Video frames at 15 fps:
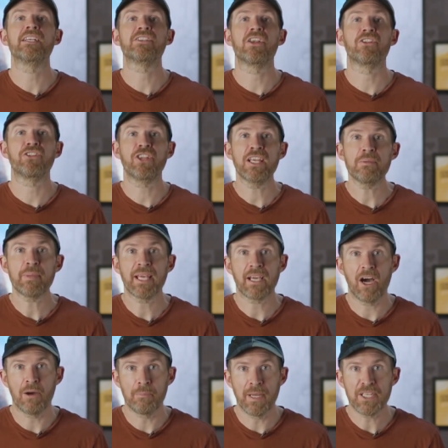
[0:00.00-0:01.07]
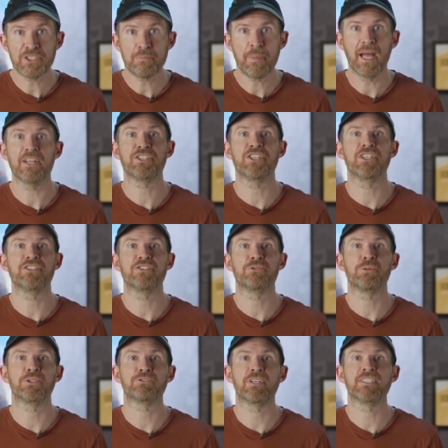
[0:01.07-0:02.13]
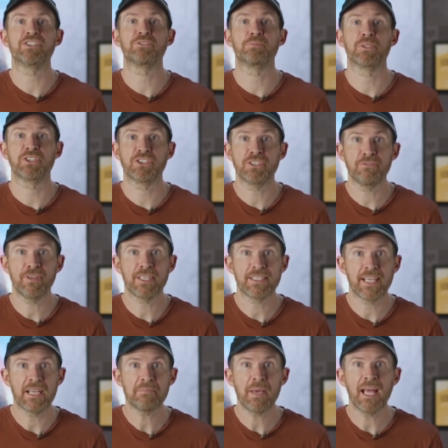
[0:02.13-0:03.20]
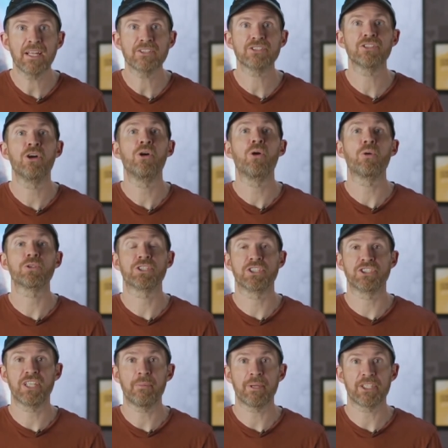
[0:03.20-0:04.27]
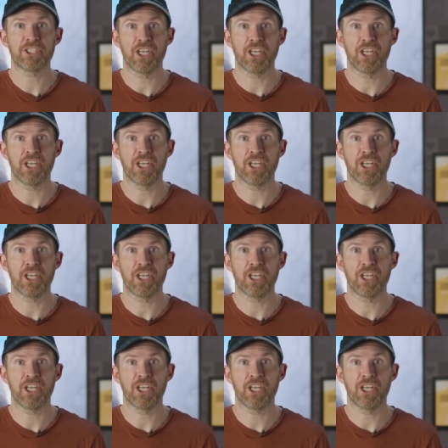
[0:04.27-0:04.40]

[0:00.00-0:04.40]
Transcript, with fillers: is theming our major patches to address specific game balance or systemic